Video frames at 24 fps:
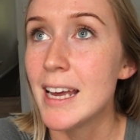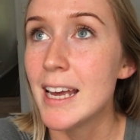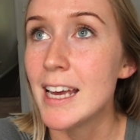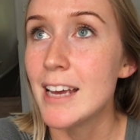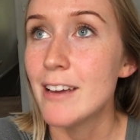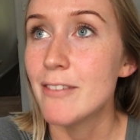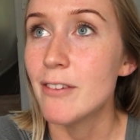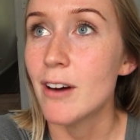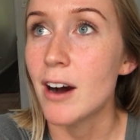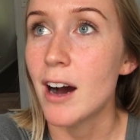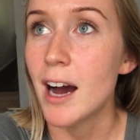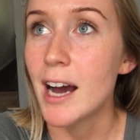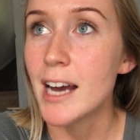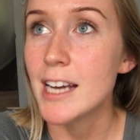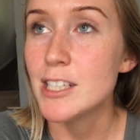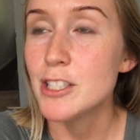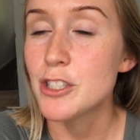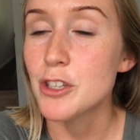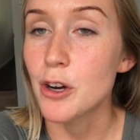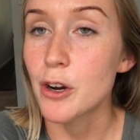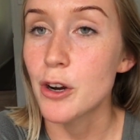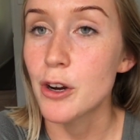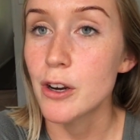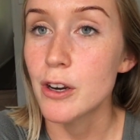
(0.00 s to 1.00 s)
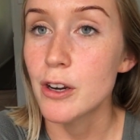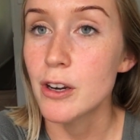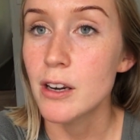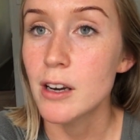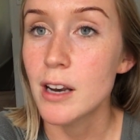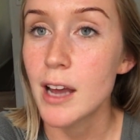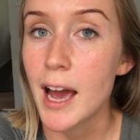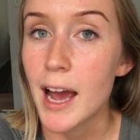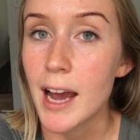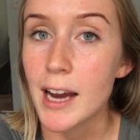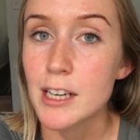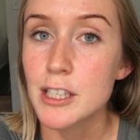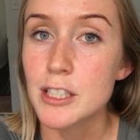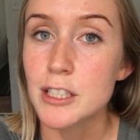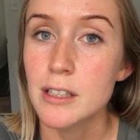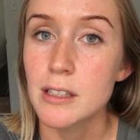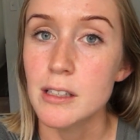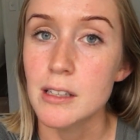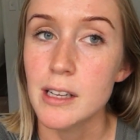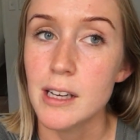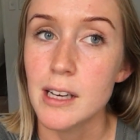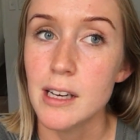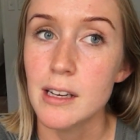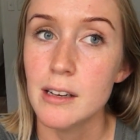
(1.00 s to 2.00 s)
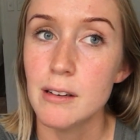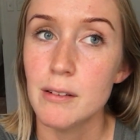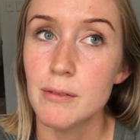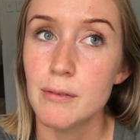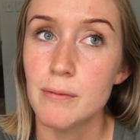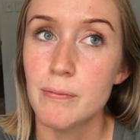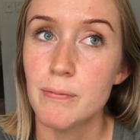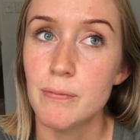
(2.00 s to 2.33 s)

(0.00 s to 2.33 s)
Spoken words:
if I don't actually